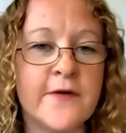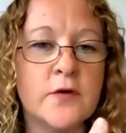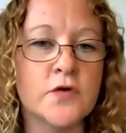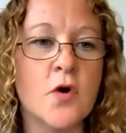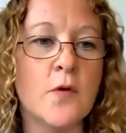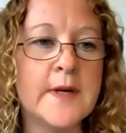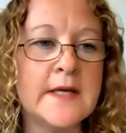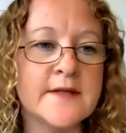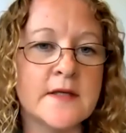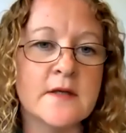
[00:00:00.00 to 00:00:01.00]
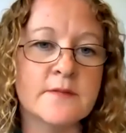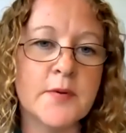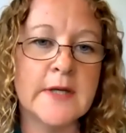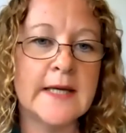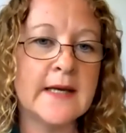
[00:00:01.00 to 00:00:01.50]
photocopies and
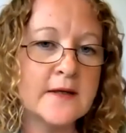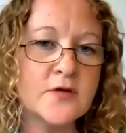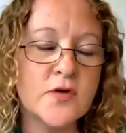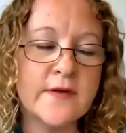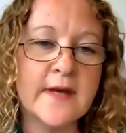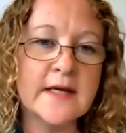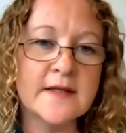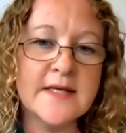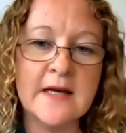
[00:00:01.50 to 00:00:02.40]
putting in extra things.